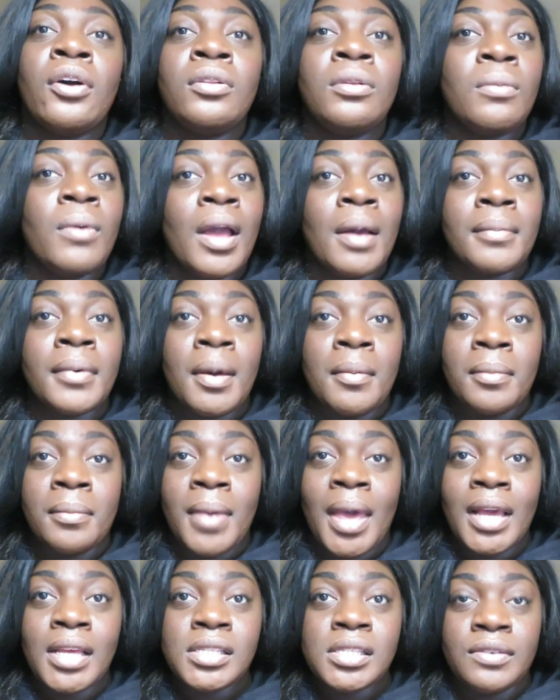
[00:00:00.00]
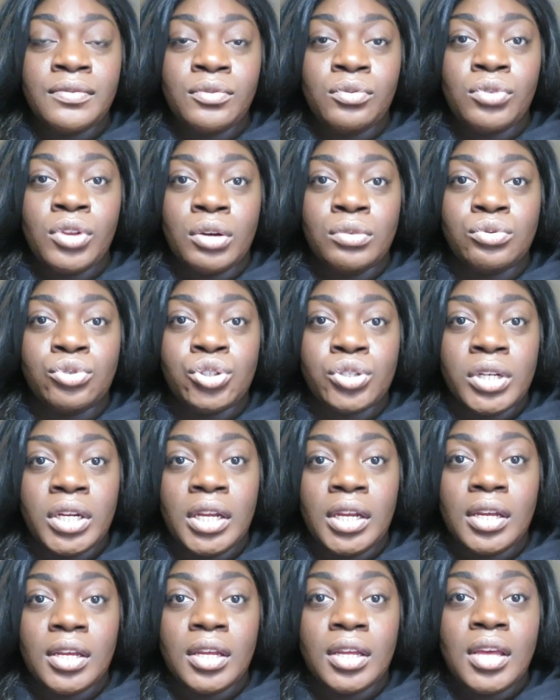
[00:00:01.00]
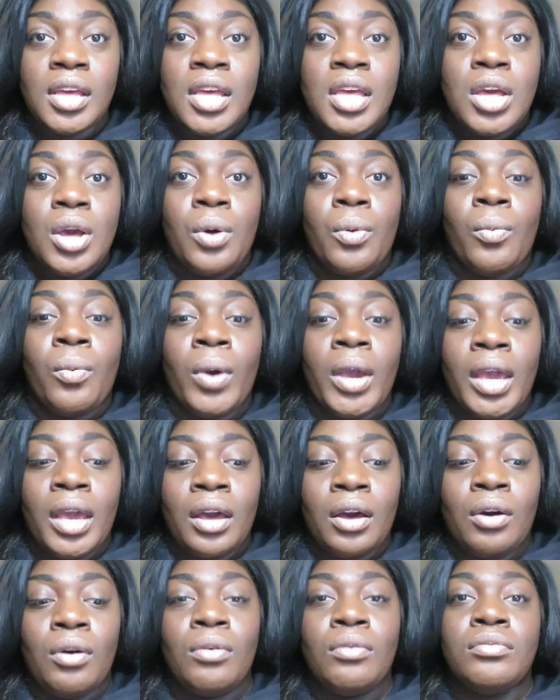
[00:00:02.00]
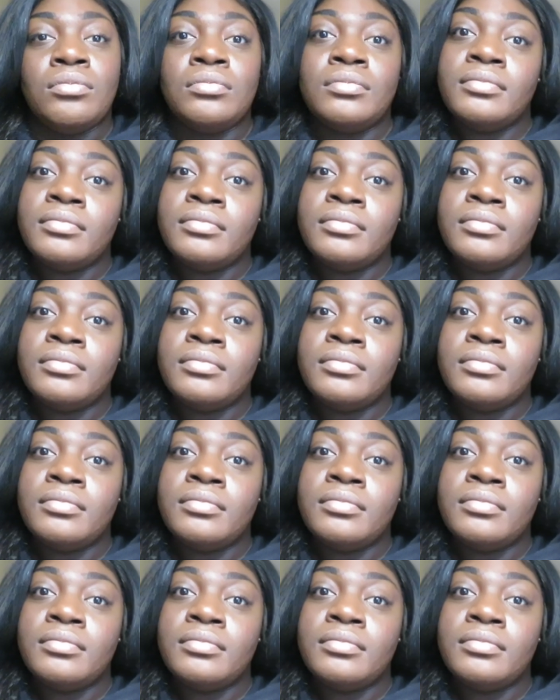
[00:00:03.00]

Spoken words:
only way I'm coming back is if you don't drink. Well,